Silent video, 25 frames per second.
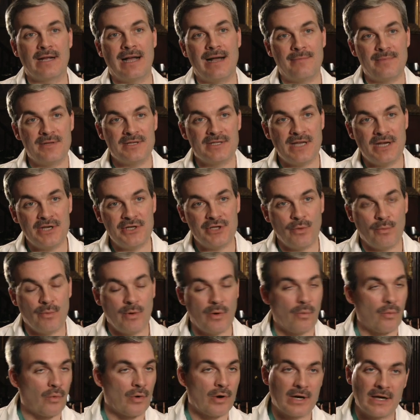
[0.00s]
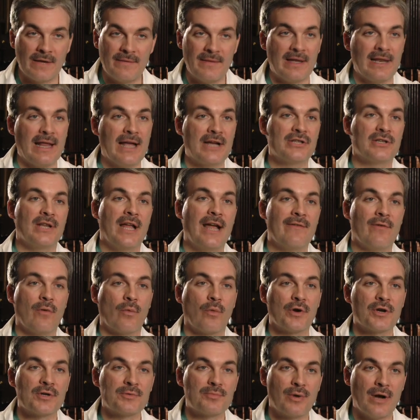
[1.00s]
compensation won't work and they'll actually have a
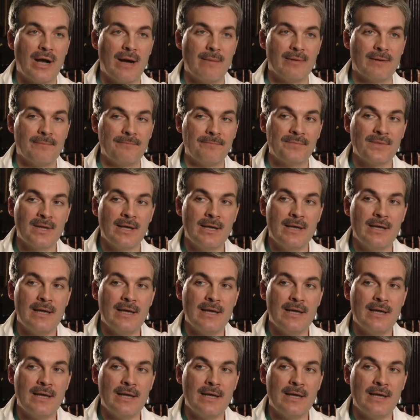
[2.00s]
worse problem.